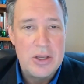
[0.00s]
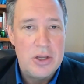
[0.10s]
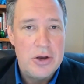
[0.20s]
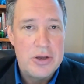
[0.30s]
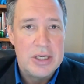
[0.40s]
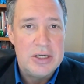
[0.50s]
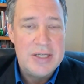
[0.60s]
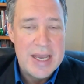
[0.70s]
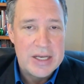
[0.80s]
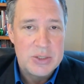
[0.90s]
you know you can
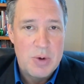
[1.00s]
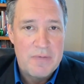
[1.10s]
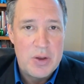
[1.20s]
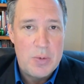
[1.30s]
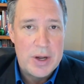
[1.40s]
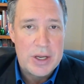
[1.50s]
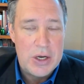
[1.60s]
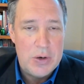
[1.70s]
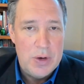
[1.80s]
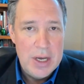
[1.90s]
take us wherever you want to
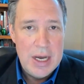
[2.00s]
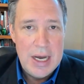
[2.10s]
go